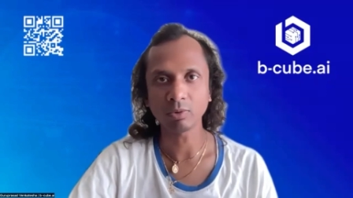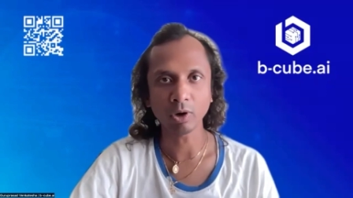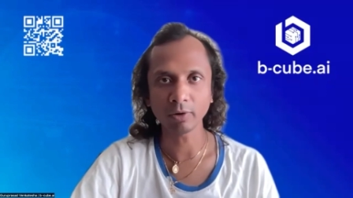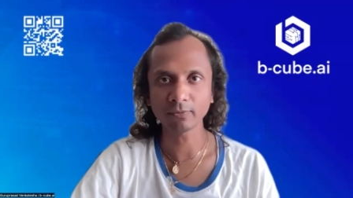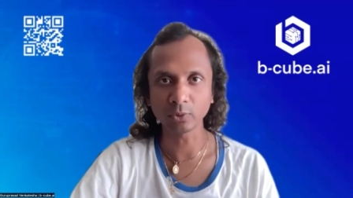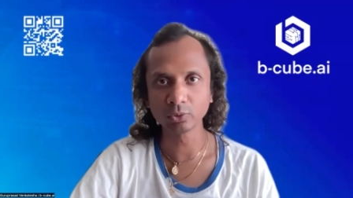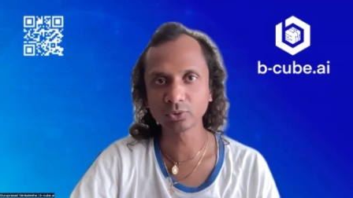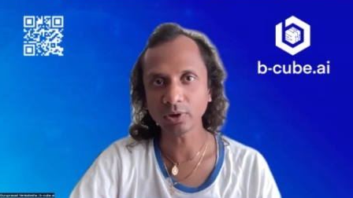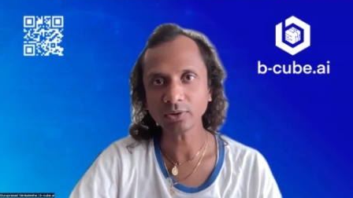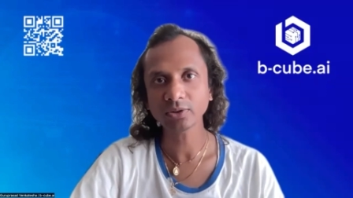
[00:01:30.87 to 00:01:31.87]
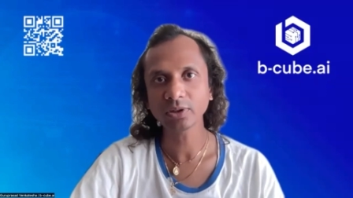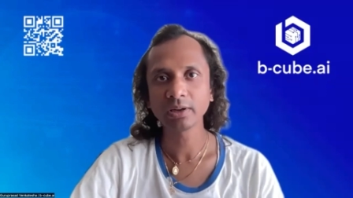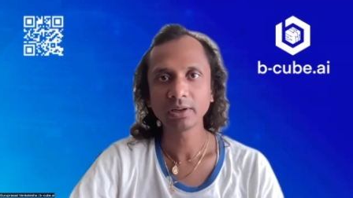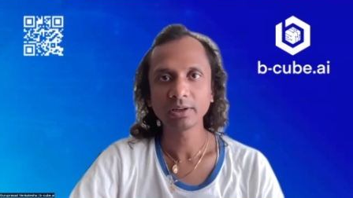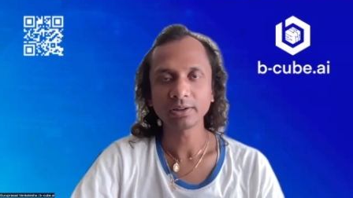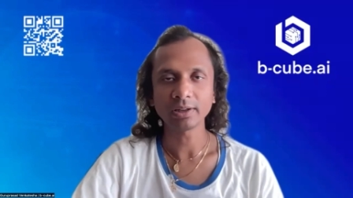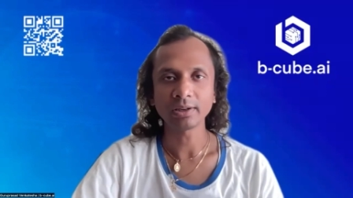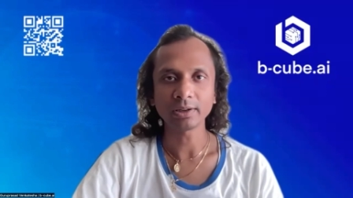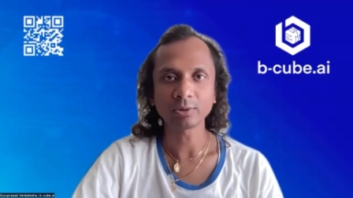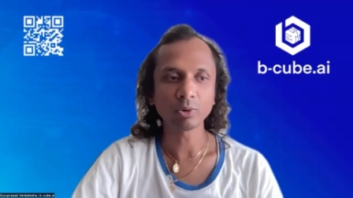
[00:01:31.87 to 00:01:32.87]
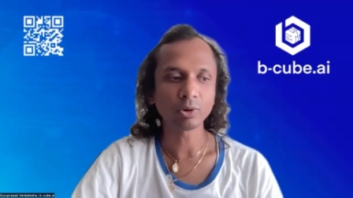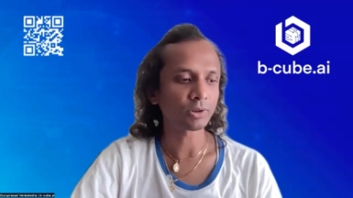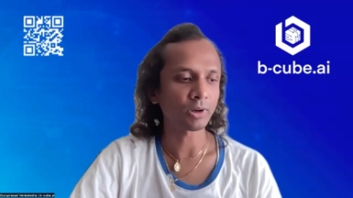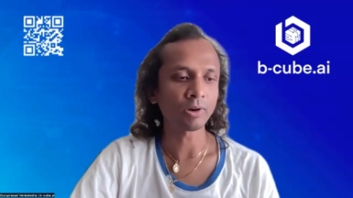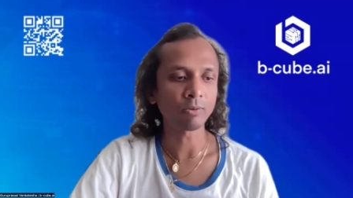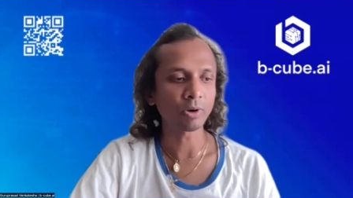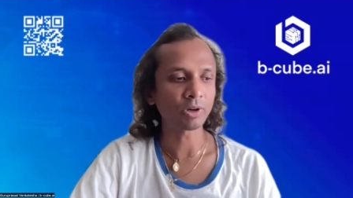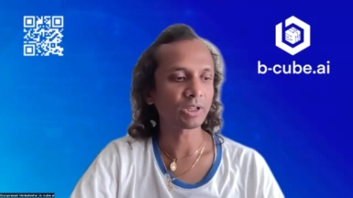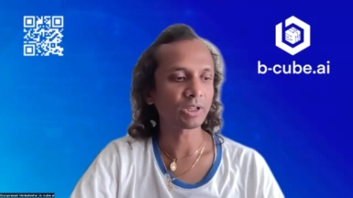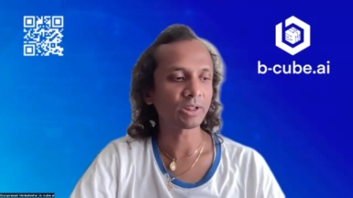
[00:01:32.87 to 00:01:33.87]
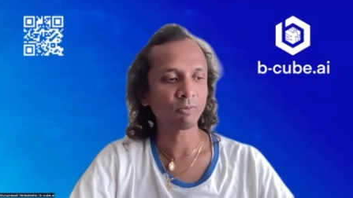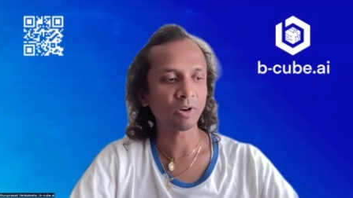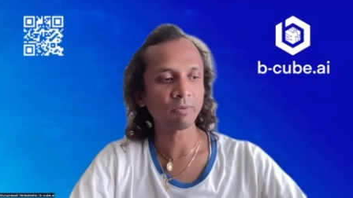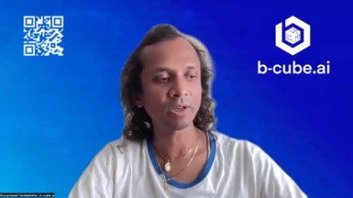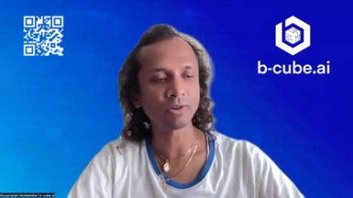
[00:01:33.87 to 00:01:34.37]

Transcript: a lot of users, then it won't uh, work in the same way.